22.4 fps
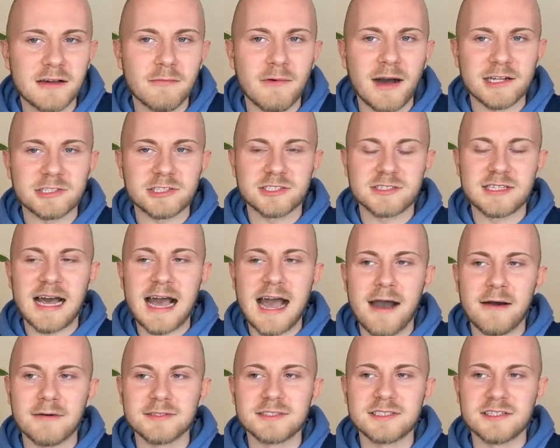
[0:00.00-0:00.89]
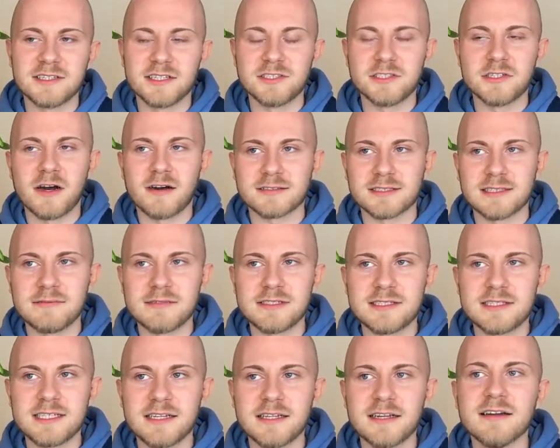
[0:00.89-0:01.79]
watch the house and the dogs that would
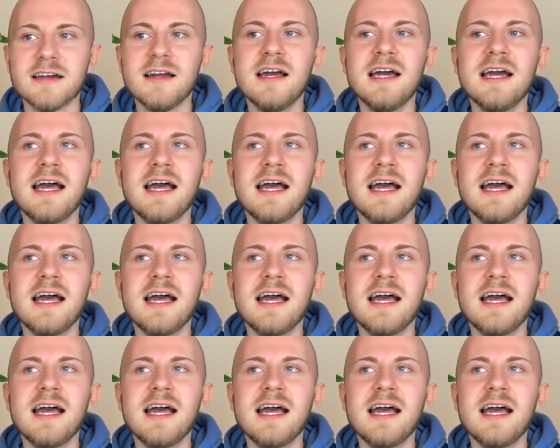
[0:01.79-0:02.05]
stay there.